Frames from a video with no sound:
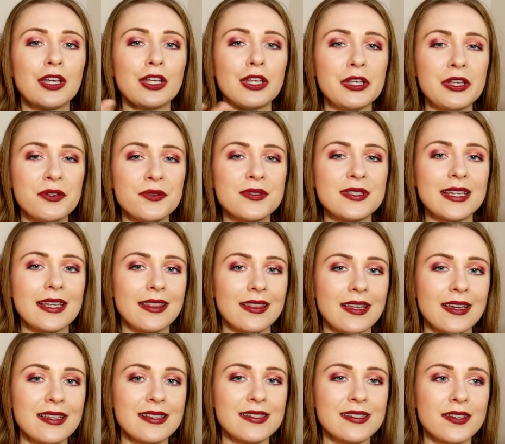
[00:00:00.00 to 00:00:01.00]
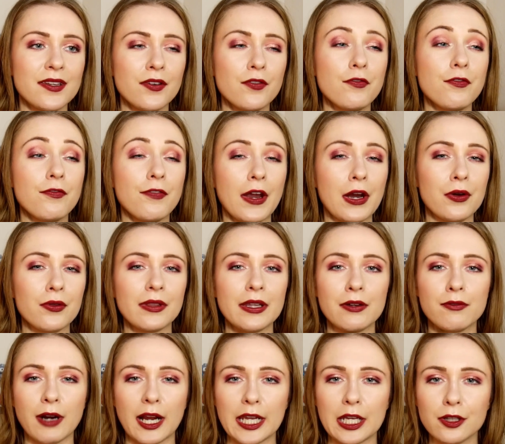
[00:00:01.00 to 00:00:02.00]
using this fairly
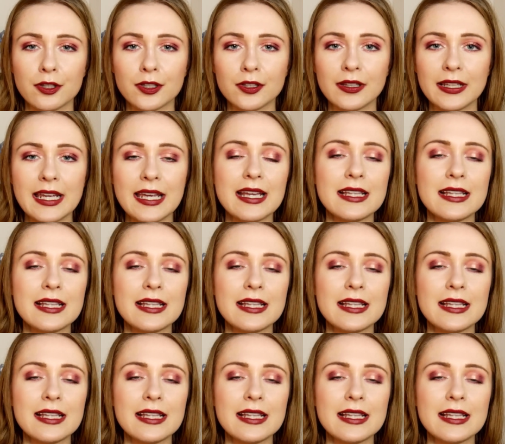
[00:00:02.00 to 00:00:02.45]
regularly.